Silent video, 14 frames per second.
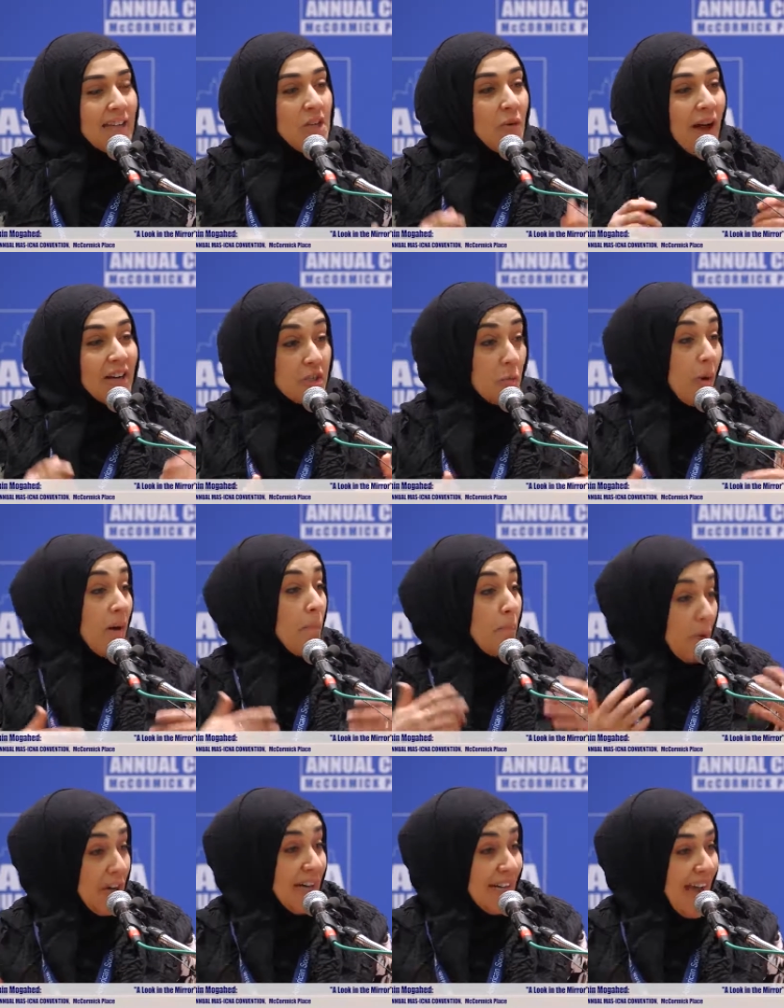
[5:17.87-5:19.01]
that you actually want to
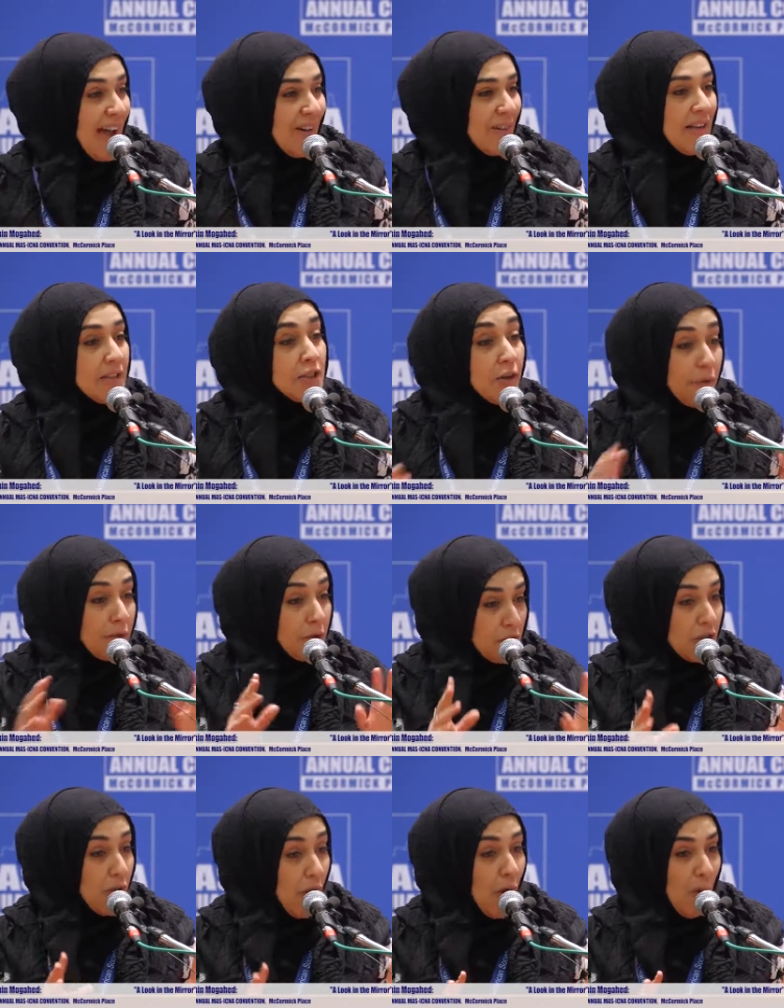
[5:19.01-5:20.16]
burn it down. It's your
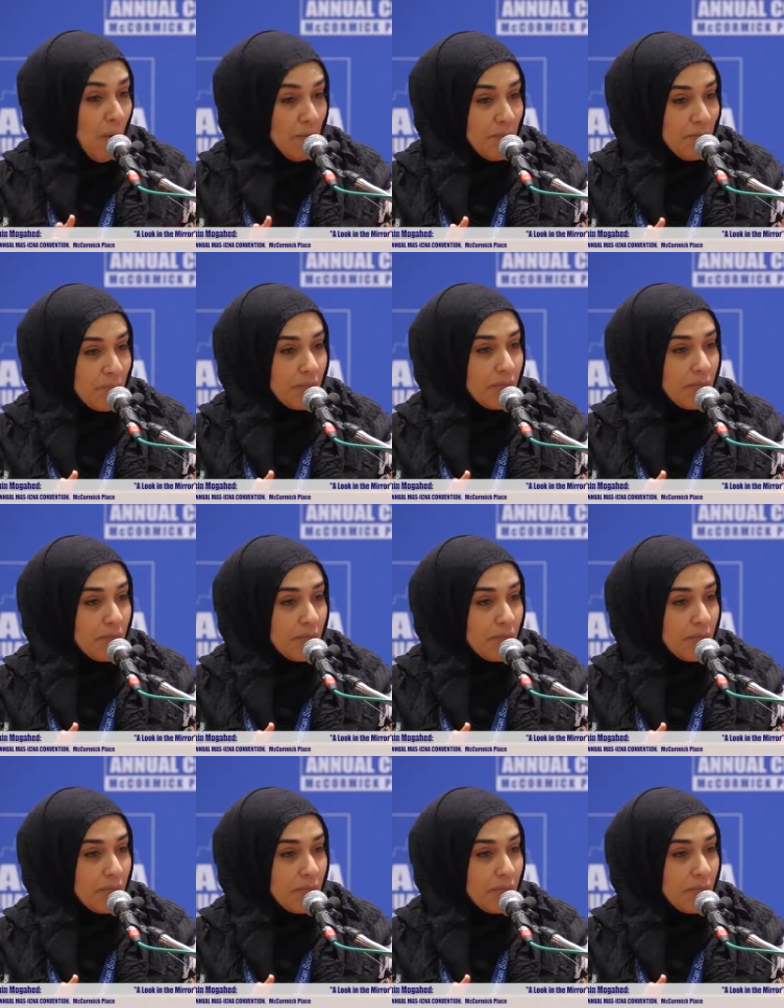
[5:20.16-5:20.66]
future home.